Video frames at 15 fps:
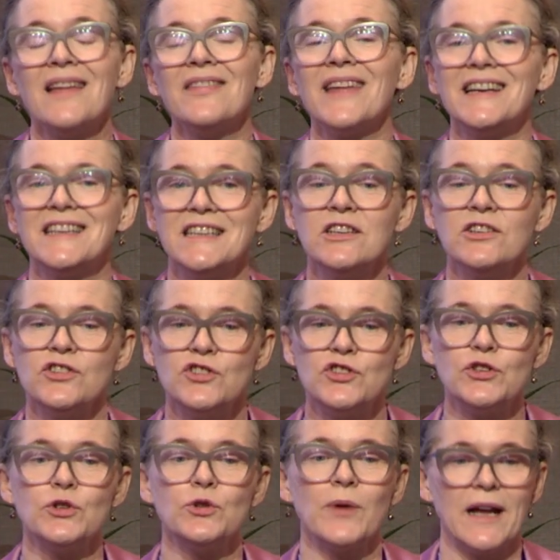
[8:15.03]
They didn't
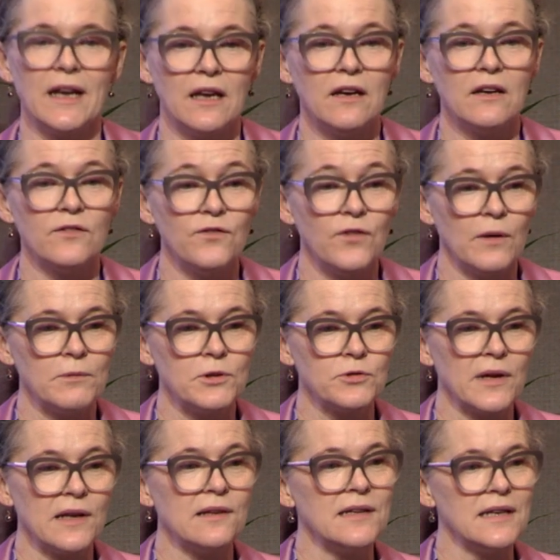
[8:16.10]
do any
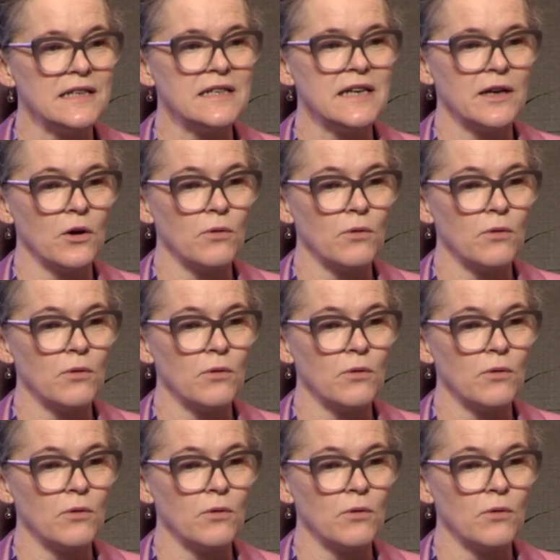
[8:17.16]
confirmatory CT